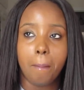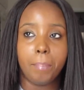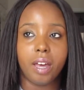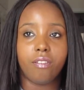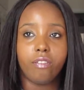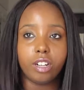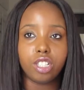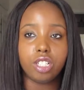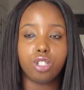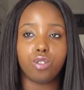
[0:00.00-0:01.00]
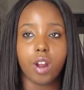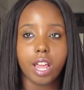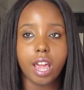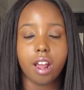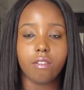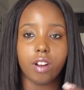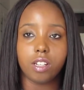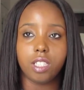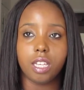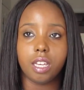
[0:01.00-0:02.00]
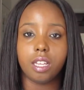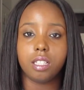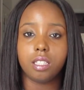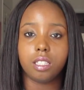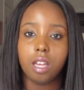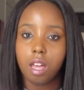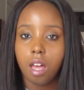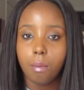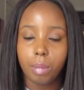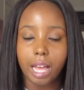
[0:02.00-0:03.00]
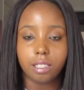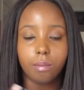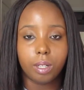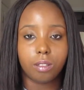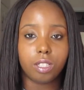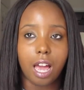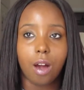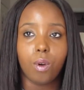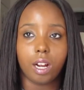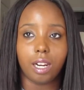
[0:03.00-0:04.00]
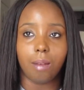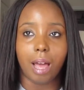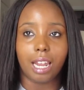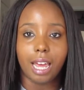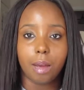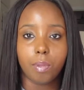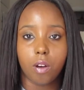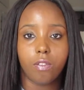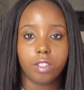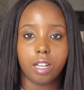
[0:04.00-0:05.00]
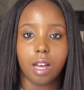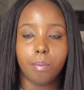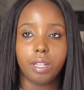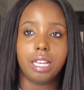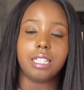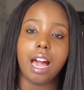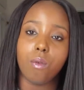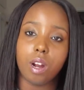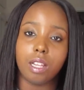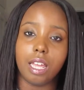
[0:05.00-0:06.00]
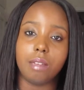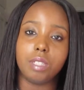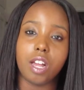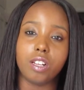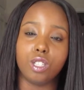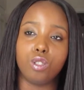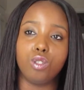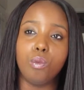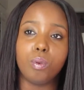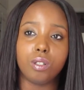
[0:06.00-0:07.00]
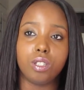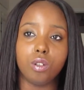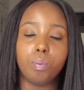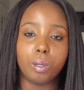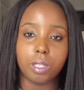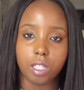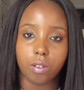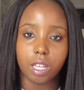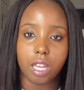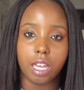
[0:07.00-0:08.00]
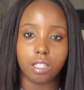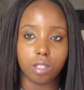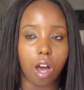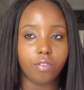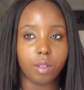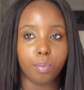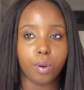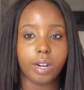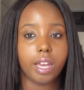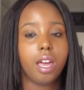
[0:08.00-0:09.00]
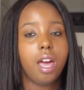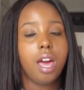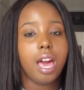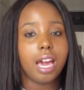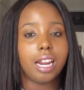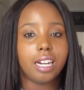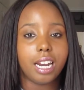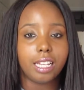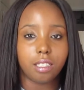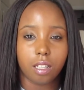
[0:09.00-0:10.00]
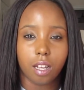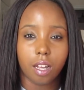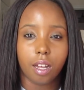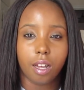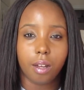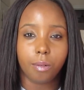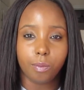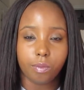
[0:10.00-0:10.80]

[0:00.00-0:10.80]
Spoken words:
But for just straight hair versus Blossom bundles and IWear Glam, I like both of the companies. IWear Glam's hair is super, super silky and soft and pretty, and that's the